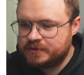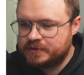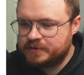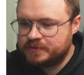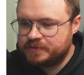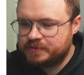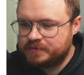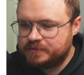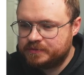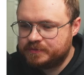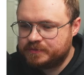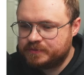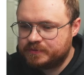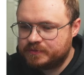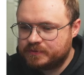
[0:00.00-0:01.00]

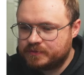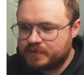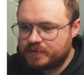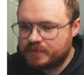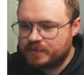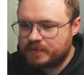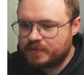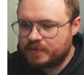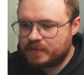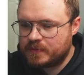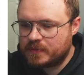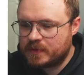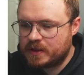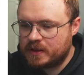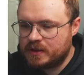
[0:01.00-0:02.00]

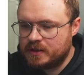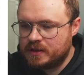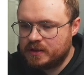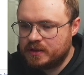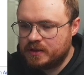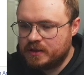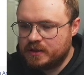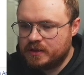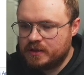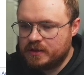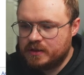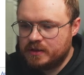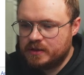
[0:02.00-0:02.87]
Nobody speaks.